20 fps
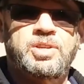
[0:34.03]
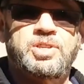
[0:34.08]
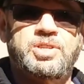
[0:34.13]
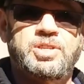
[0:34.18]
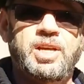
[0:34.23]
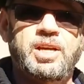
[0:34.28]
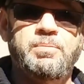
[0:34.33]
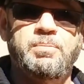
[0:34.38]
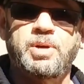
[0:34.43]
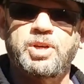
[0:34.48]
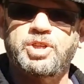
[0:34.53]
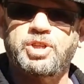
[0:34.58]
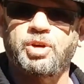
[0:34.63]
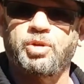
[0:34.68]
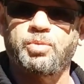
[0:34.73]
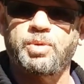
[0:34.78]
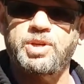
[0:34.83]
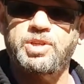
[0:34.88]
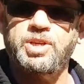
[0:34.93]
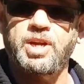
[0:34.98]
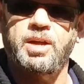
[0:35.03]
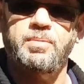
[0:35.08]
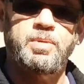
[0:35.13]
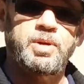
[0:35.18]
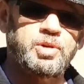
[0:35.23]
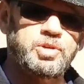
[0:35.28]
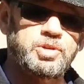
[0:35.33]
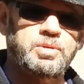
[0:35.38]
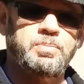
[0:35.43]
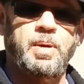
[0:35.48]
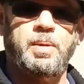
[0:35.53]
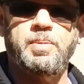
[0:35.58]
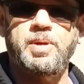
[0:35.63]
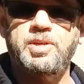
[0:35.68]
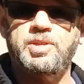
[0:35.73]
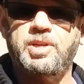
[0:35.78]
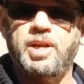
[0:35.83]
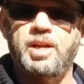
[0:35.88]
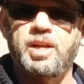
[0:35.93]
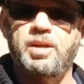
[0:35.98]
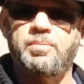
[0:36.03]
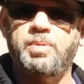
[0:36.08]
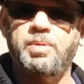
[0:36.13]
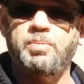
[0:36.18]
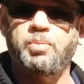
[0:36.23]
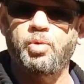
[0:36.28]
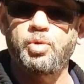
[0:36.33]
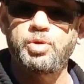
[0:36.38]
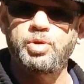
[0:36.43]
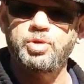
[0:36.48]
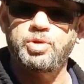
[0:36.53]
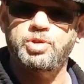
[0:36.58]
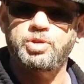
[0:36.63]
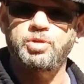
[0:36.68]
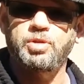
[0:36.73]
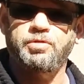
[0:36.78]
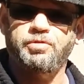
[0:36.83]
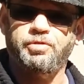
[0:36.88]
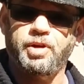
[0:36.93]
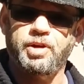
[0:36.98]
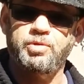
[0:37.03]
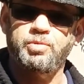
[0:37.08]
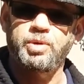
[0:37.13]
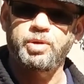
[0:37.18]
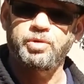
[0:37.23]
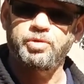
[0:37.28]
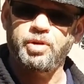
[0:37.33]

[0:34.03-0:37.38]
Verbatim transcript: stigma, shall we say, because the public's getting a bit more used to the front wheel